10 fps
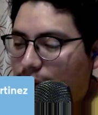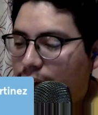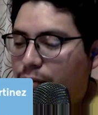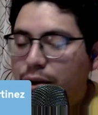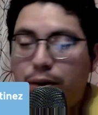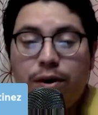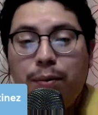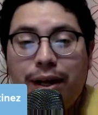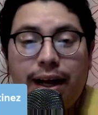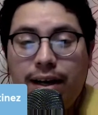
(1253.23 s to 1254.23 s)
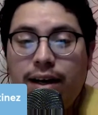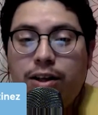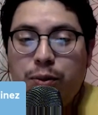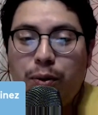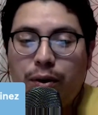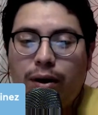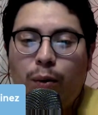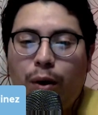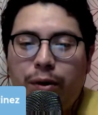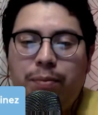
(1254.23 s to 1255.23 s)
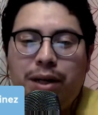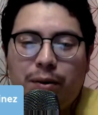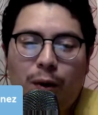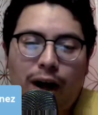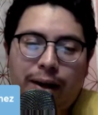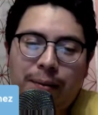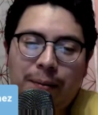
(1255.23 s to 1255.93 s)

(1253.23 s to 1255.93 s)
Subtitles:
If you were to play any other sport, what would it be and why?